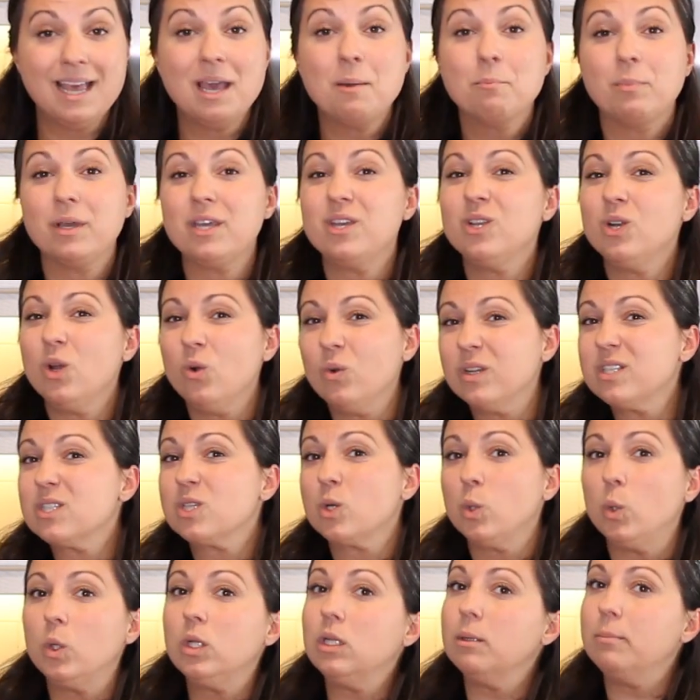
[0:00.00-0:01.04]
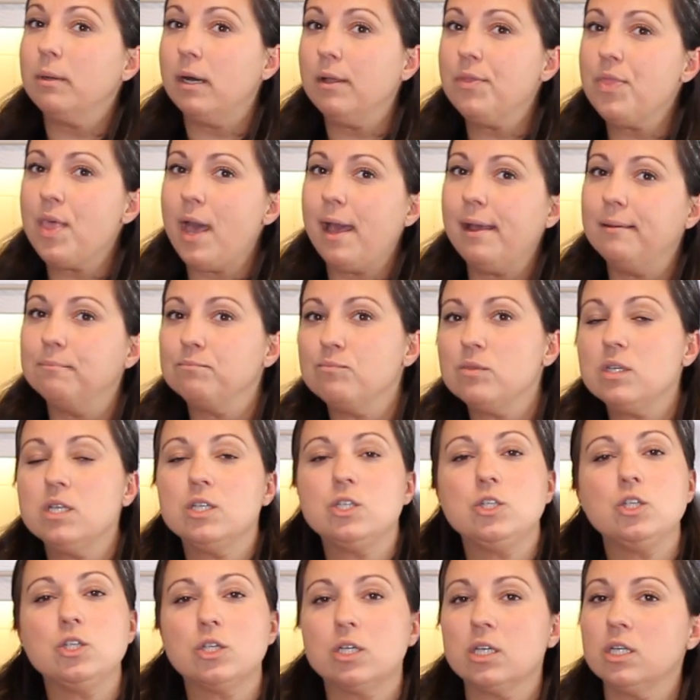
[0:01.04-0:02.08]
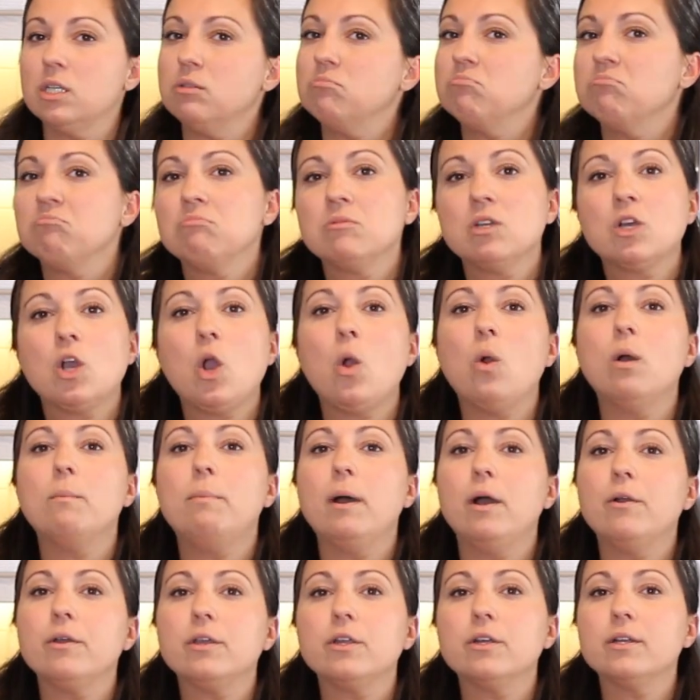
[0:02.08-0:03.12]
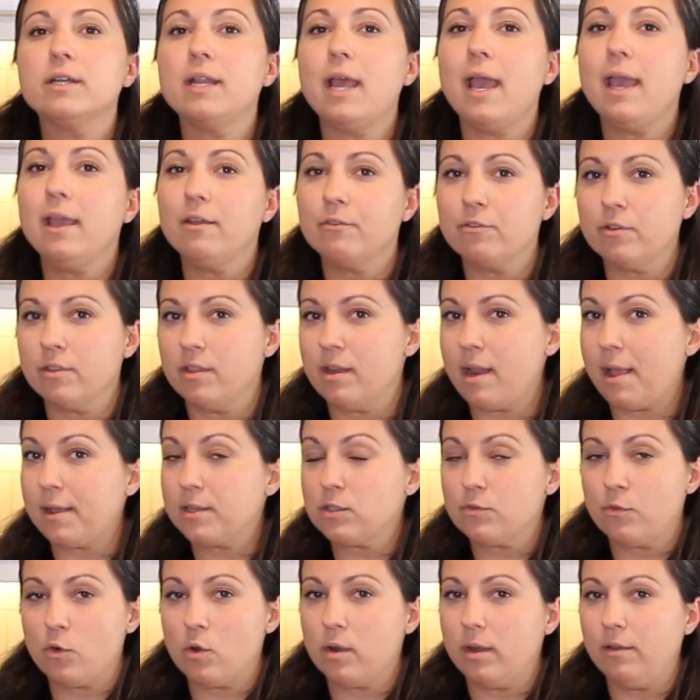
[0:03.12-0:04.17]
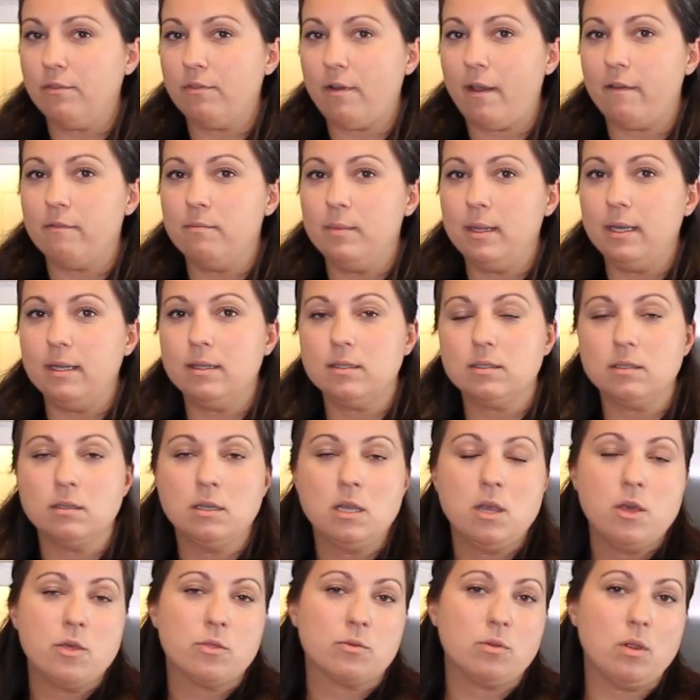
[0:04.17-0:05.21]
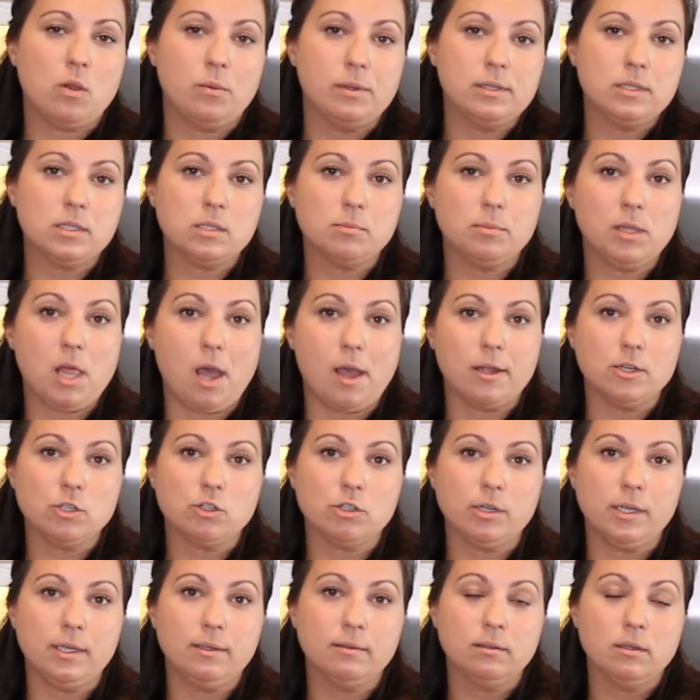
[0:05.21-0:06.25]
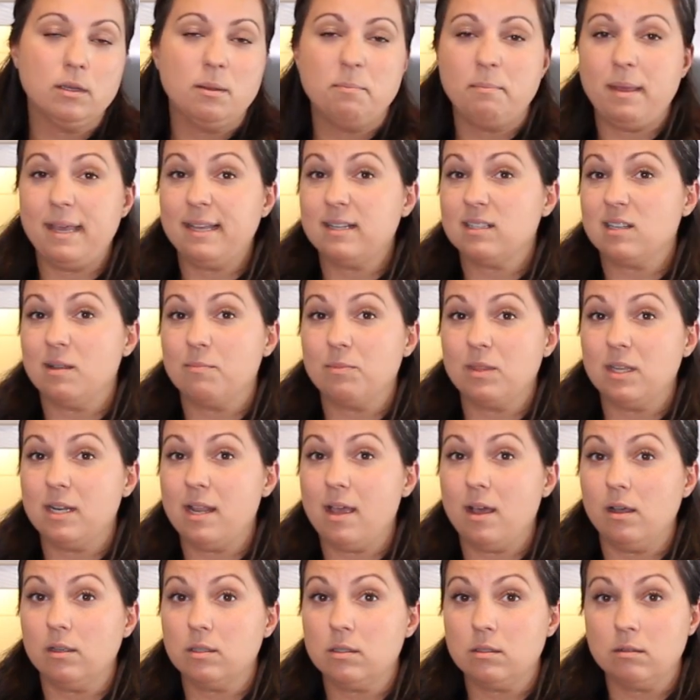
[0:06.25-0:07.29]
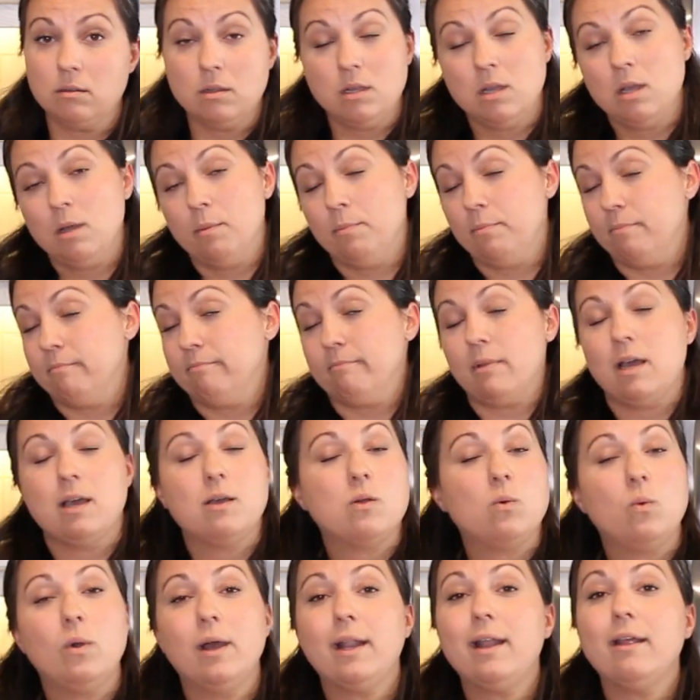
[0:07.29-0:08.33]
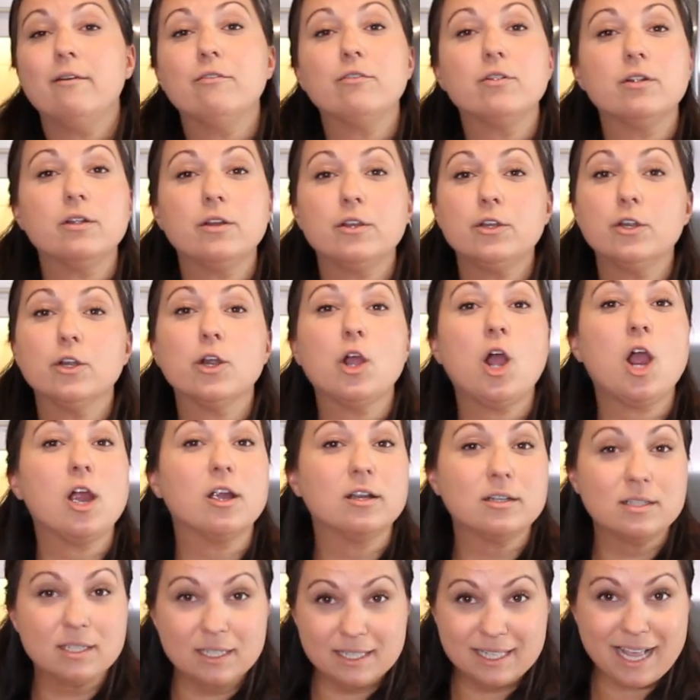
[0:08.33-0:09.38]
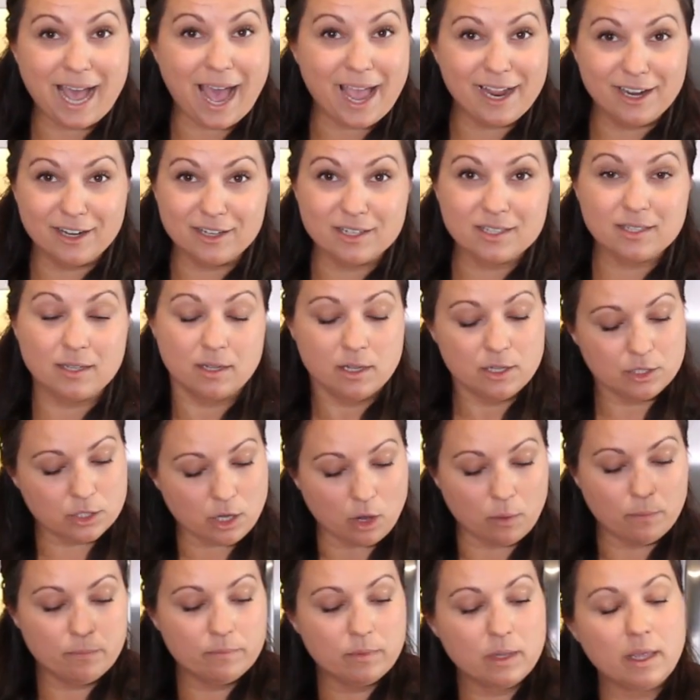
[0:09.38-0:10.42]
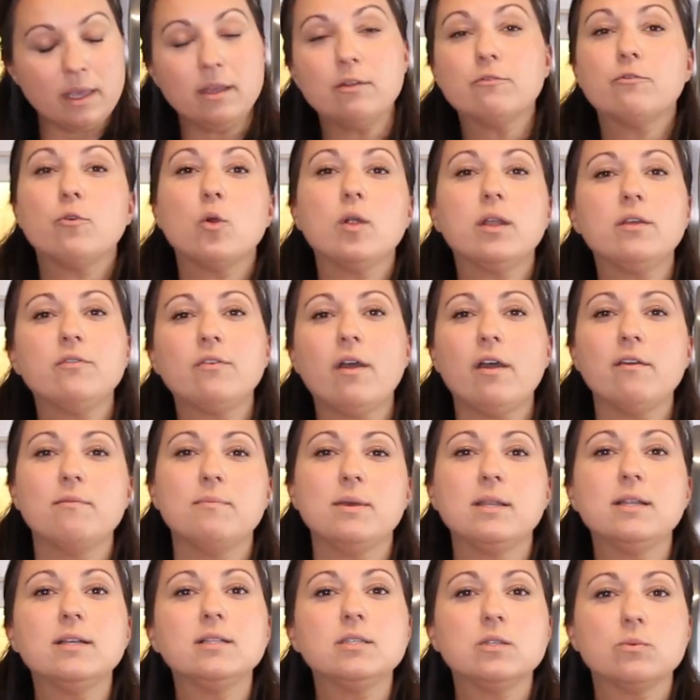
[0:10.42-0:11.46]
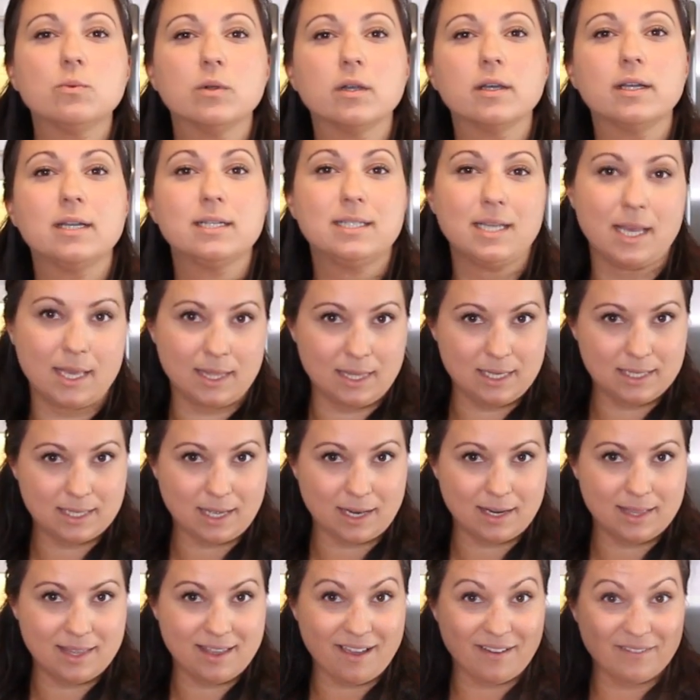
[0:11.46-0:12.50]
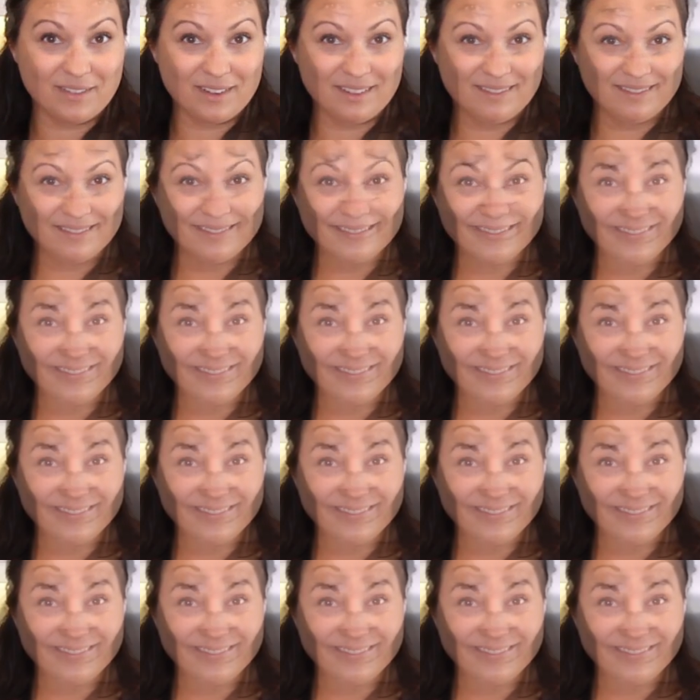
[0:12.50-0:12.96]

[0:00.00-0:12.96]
But you know what's cool about that is you can go about your day for the next 45 minutes, throw in some laundry, make something else, whatever your heart desires. So in 45 minutes, we're gonna take these out of the oven.